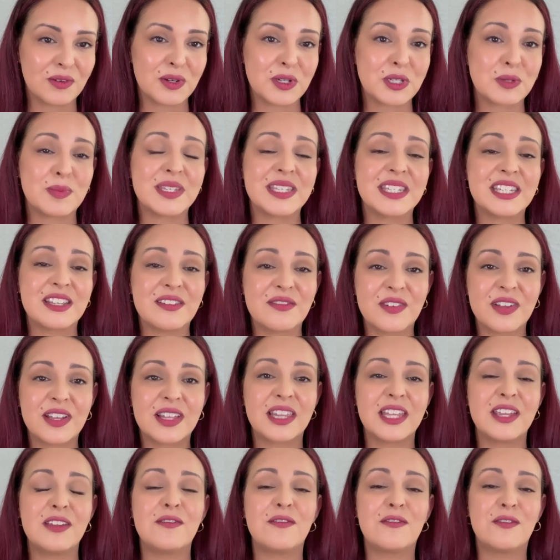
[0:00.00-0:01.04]

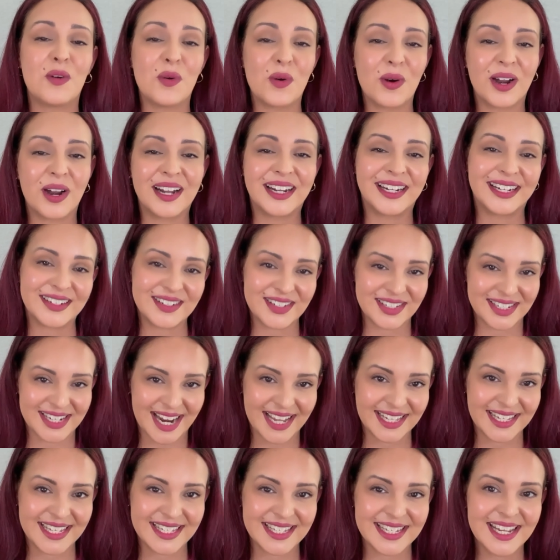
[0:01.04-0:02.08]
specifically for
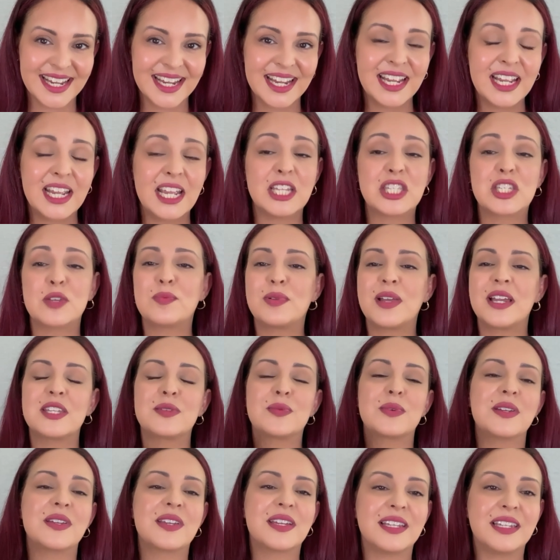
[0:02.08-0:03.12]
hairstylists. It's a place
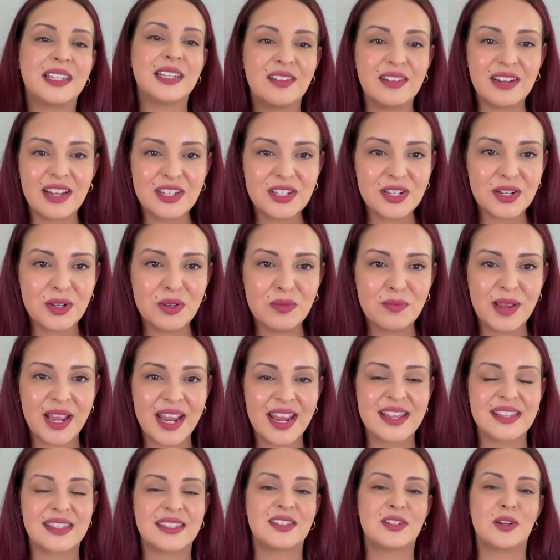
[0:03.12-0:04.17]
where you can learn at your own
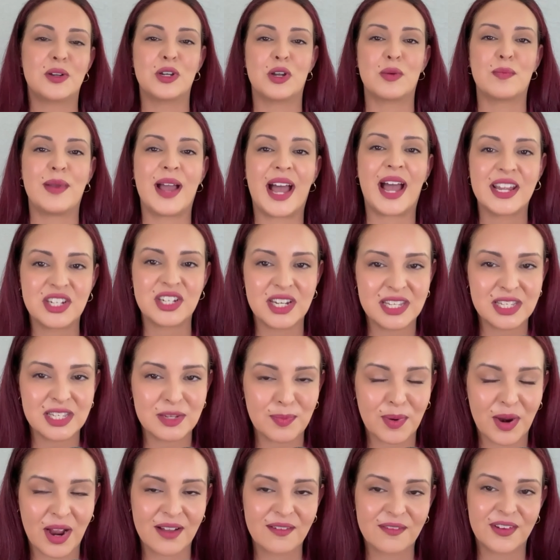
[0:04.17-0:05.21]
pace, turn your passion into
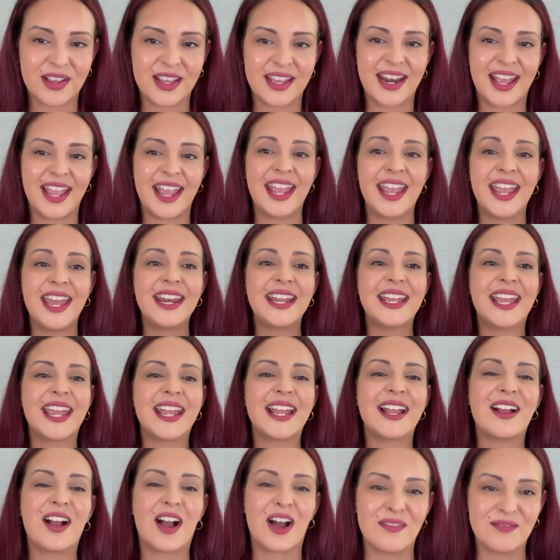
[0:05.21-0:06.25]
profit, and
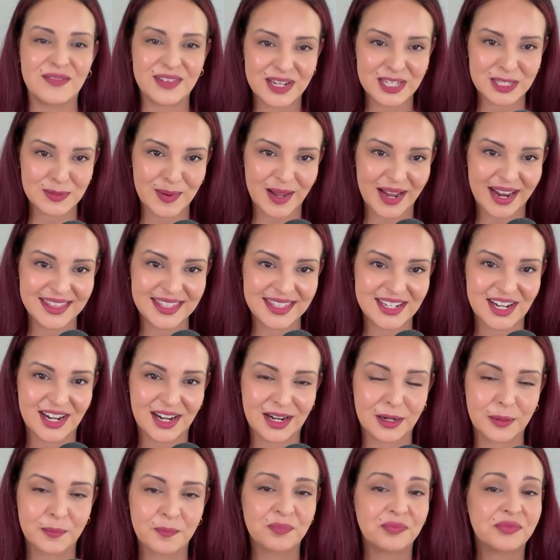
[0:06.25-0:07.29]
gain confidence behind the
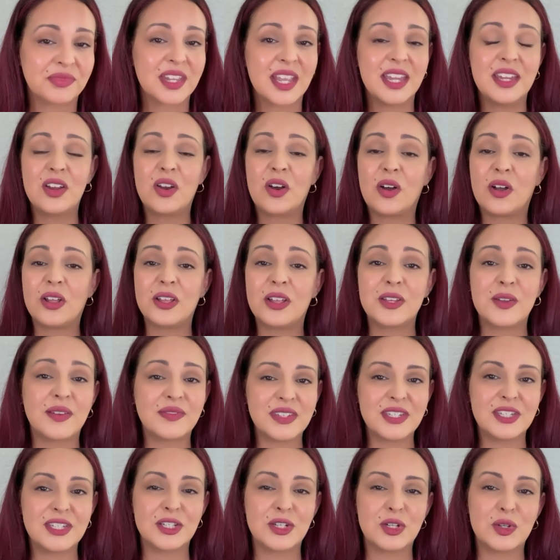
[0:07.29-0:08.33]
chair. And all you have
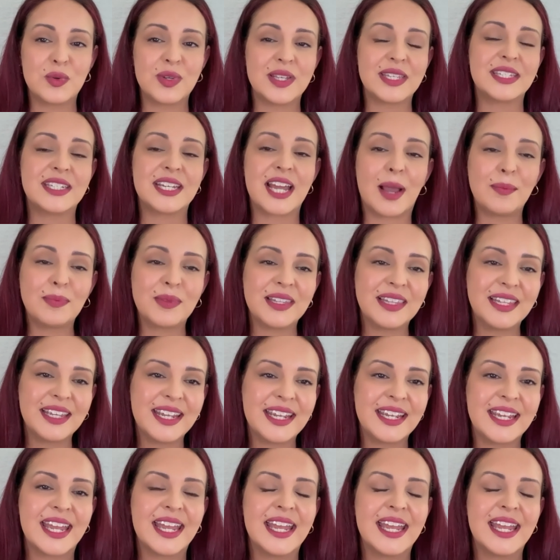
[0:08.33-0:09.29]
to do is tap the link